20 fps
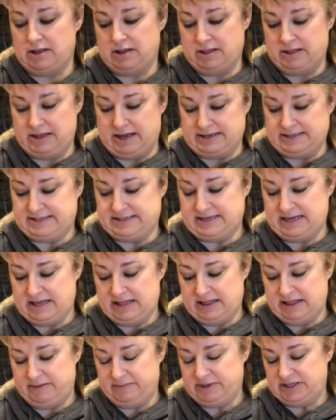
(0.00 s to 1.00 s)
that
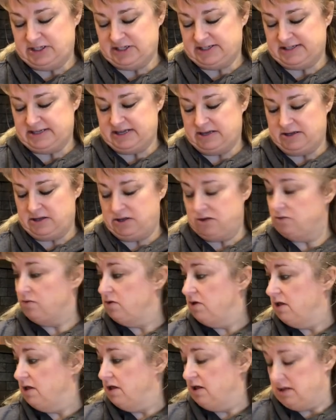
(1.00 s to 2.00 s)
said, let me just tell you,
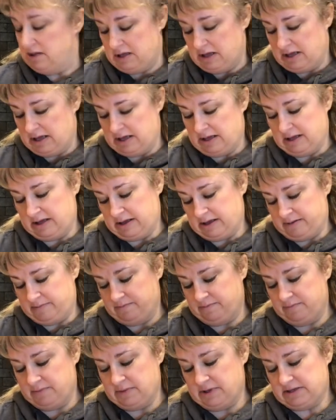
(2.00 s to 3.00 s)

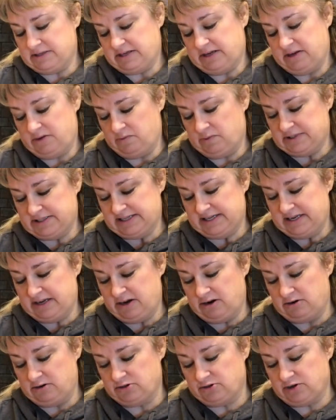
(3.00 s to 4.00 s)
I'll tell you what's in
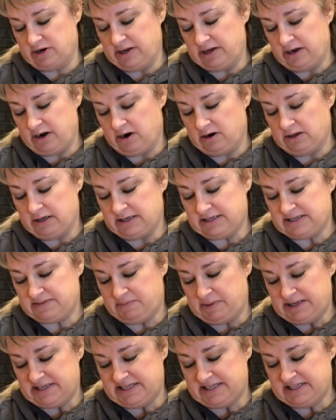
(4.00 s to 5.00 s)
here. Dried garlic,
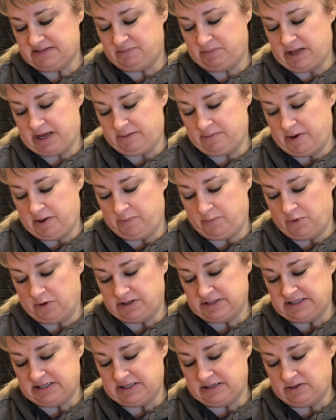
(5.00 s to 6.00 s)
spices, black pepper,
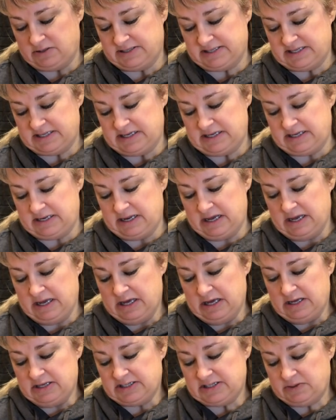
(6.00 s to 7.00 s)
dill seed,
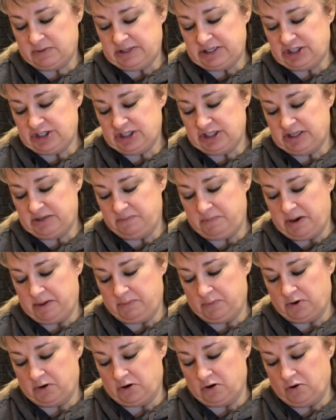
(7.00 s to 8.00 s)
sweet chili
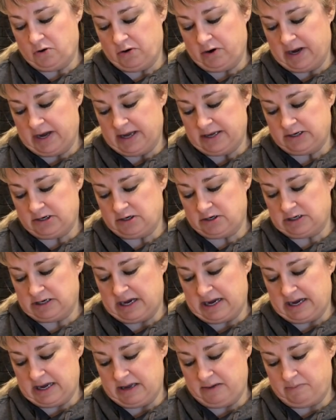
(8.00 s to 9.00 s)
pepper, coriander,
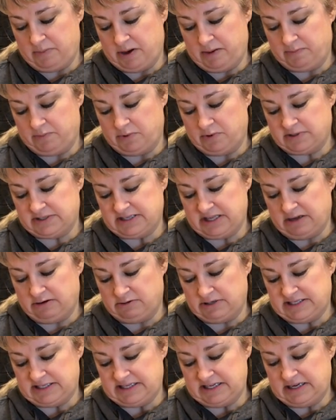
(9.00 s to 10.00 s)
cayenne pepper,
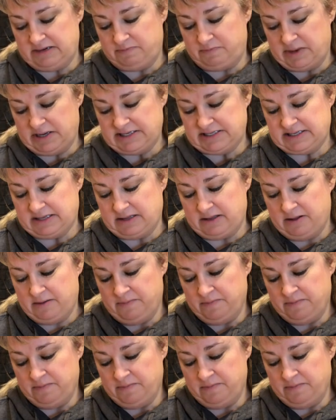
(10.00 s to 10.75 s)
celery seed, basil,